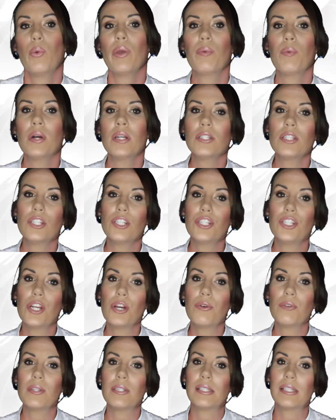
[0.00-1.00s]
"We want to
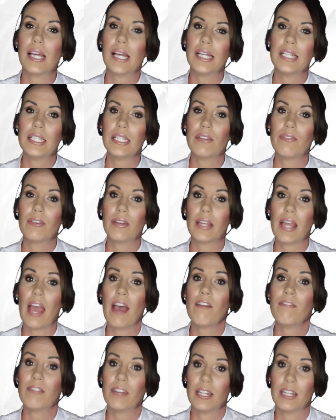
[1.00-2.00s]
show the scientific
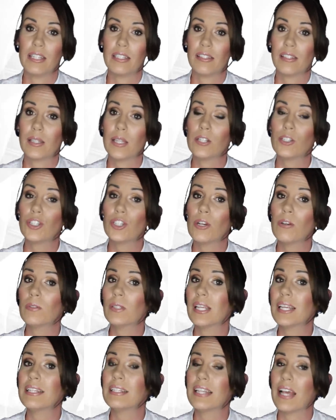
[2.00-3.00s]
evidence that
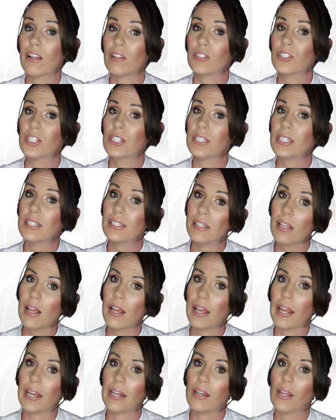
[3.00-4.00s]
shows intelligent
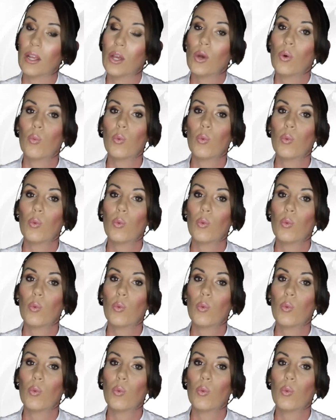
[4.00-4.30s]
design.